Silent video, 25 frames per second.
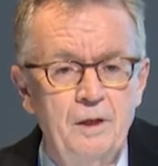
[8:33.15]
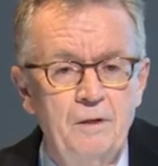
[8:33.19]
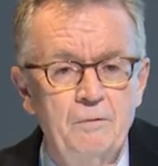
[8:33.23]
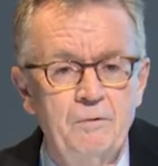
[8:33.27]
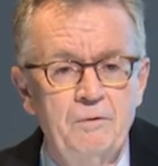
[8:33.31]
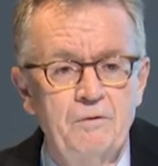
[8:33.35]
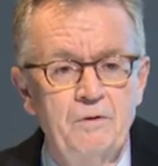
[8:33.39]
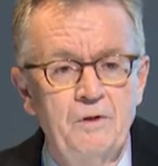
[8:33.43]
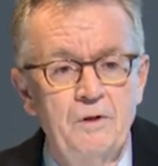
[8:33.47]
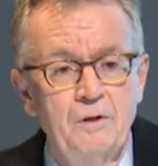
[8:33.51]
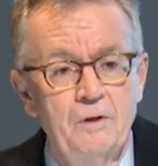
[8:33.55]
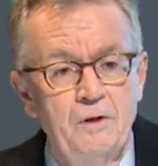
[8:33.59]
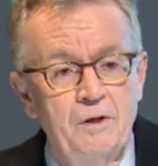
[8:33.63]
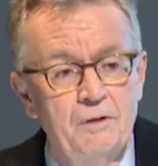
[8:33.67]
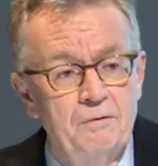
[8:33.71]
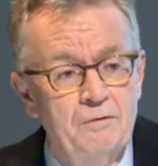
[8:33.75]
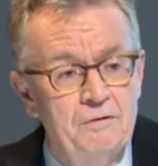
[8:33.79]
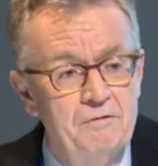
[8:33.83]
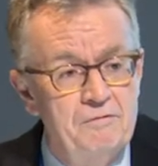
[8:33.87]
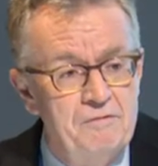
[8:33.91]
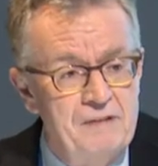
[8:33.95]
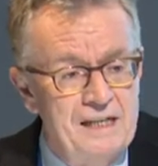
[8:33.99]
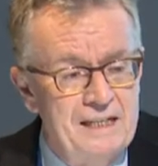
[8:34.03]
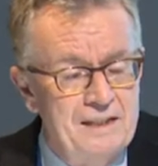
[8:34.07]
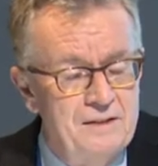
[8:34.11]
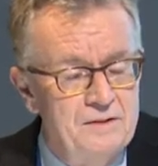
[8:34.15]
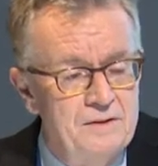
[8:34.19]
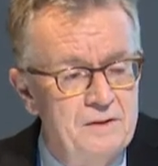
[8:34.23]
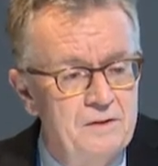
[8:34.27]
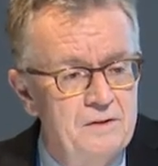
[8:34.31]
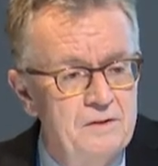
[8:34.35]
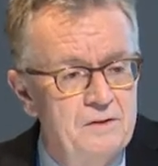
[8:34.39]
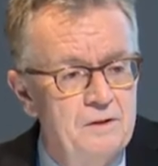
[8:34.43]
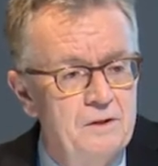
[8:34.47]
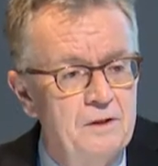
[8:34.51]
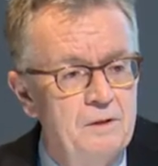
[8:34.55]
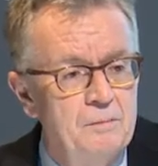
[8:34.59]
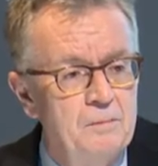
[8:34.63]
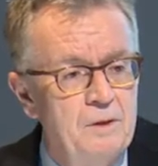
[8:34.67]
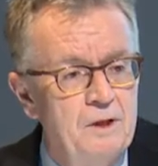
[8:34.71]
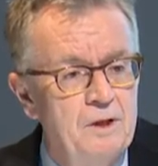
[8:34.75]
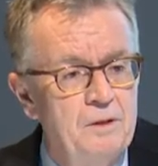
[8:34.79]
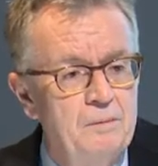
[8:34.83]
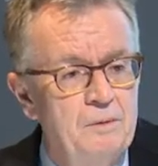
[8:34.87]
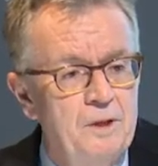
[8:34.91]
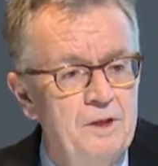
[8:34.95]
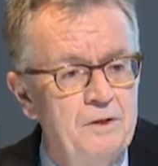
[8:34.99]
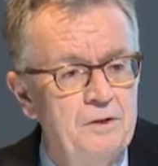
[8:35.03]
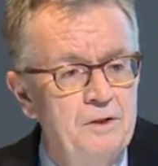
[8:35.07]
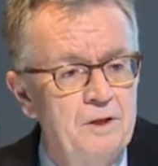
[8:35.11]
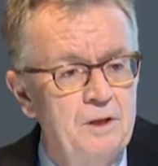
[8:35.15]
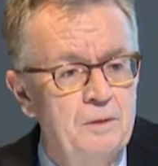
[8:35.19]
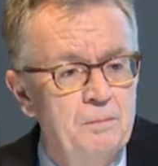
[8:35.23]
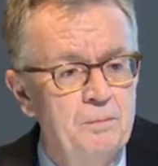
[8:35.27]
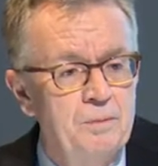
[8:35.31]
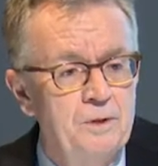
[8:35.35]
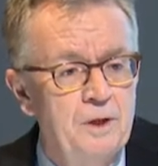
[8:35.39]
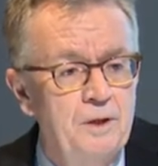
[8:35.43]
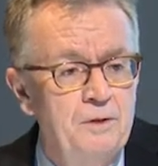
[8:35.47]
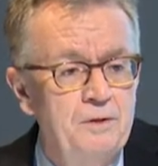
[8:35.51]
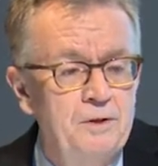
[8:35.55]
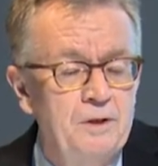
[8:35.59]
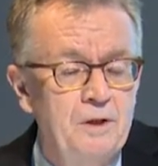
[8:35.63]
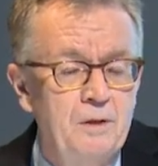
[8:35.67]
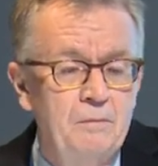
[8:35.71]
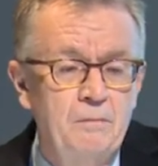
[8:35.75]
We've got a lot of advances in the monometric approach.